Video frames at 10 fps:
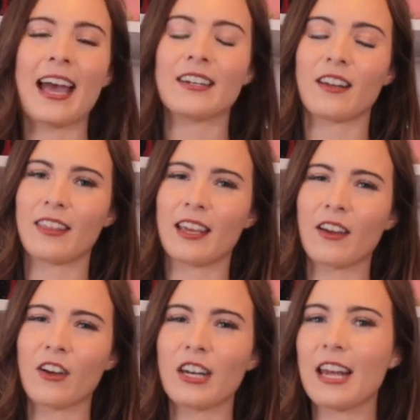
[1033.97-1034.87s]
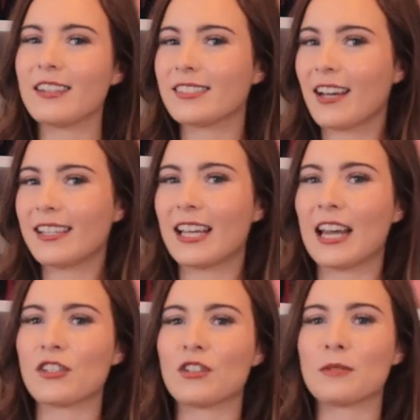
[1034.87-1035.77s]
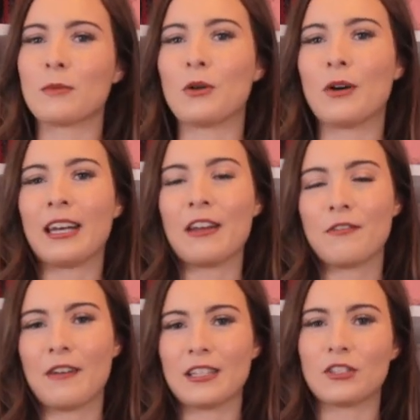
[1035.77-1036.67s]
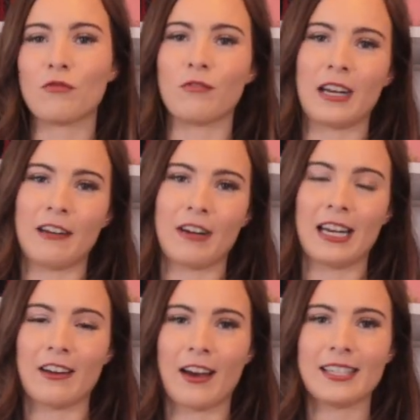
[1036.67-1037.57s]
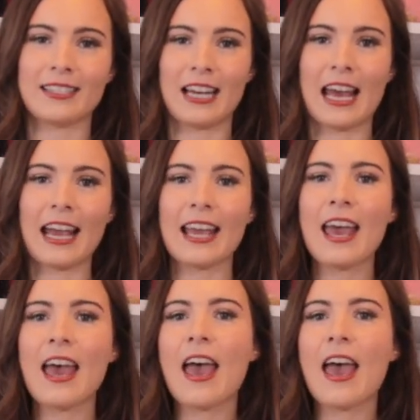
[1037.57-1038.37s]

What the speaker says: and I think I got it in a size extra small, and it fits really nicely.